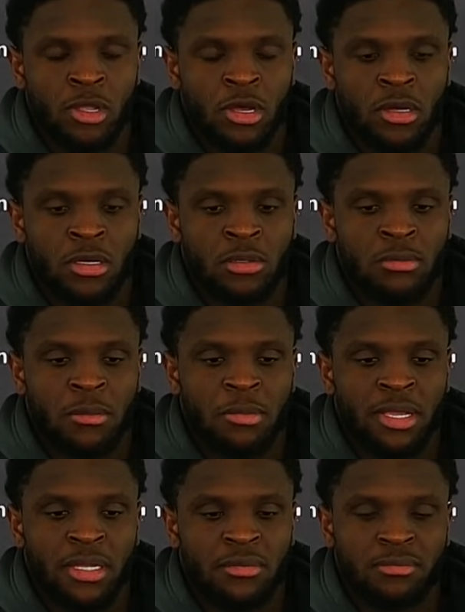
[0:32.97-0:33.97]
I
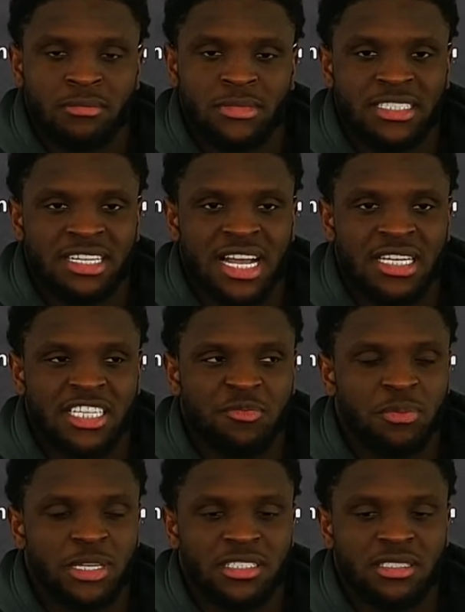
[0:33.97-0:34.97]
mean, that's
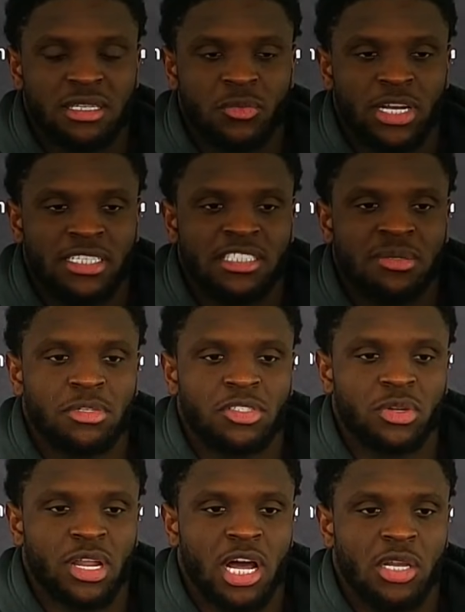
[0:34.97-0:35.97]
the relationship
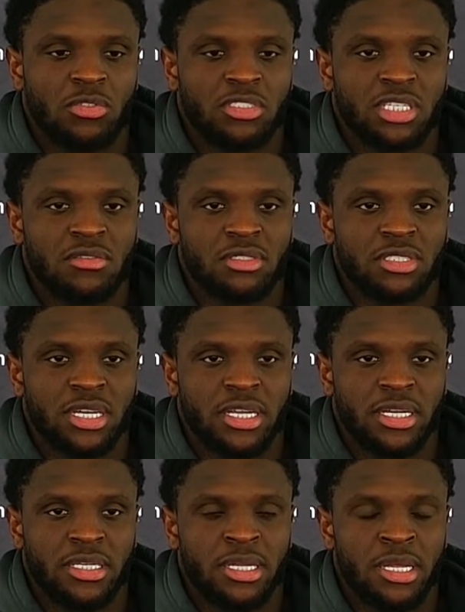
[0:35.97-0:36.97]
between all the receivers,
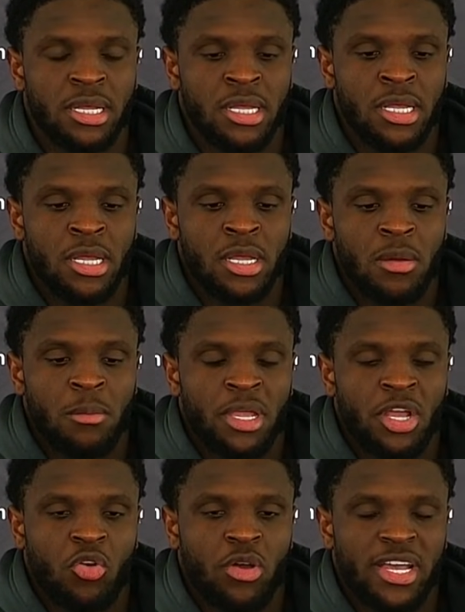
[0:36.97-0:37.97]
and
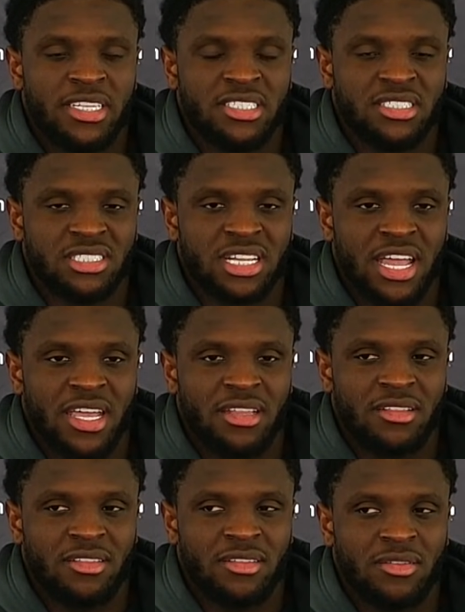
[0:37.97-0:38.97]
me and Quest, it's just like,
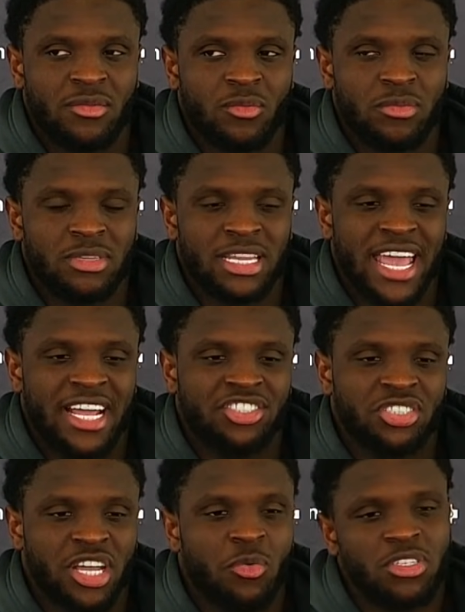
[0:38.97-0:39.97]

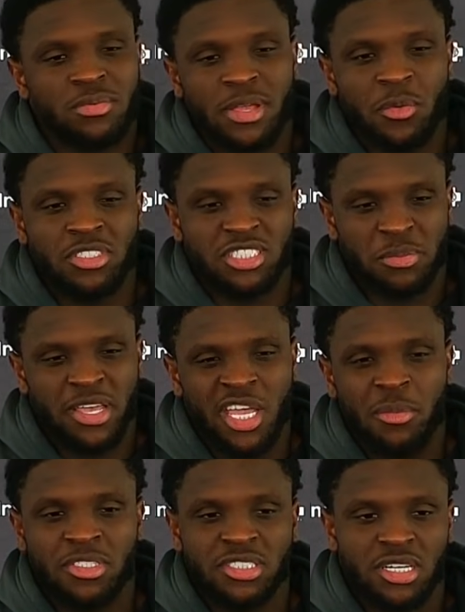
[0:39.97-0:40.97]
last year, it was just me,
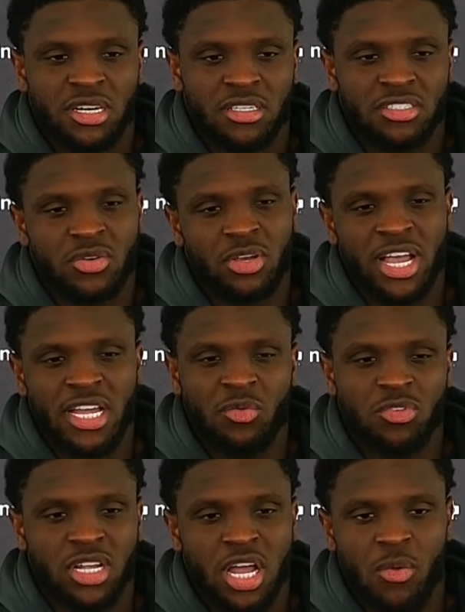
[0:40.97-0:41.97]
him, and John, so it
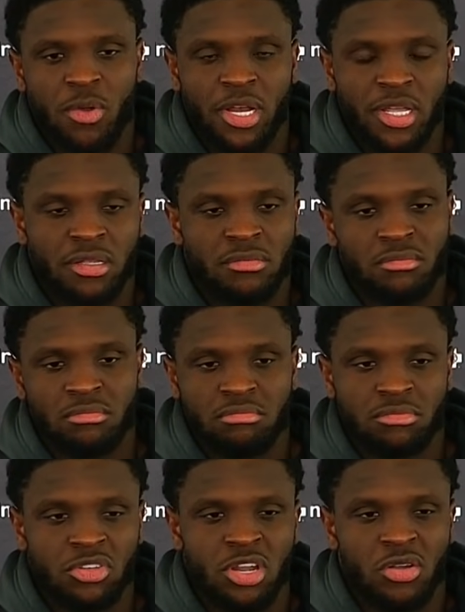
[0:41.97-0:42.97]
kind of was already,
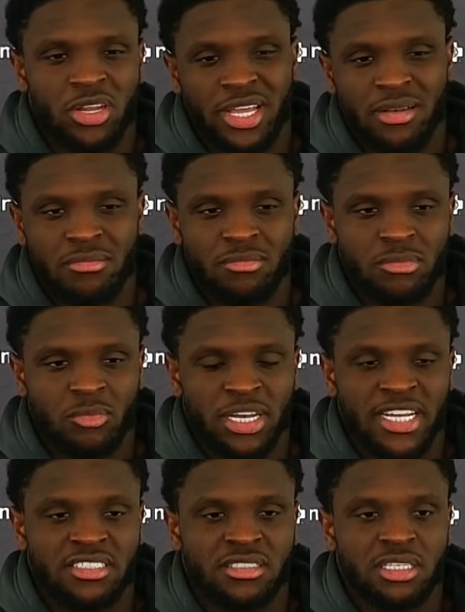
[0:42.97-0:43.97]
you know, that
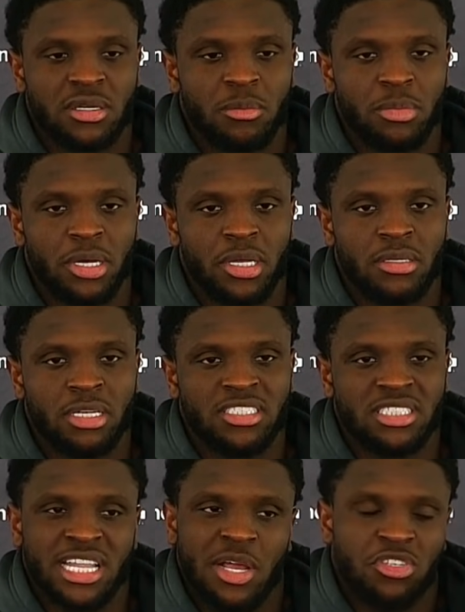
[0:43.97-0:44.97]
relationship, but
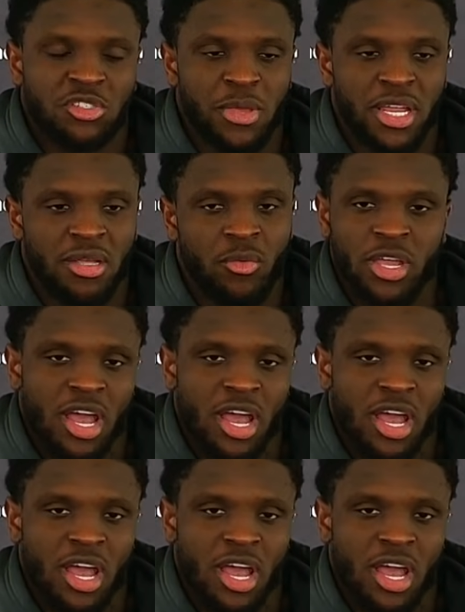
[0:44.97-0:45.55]
that's just like with Smitty.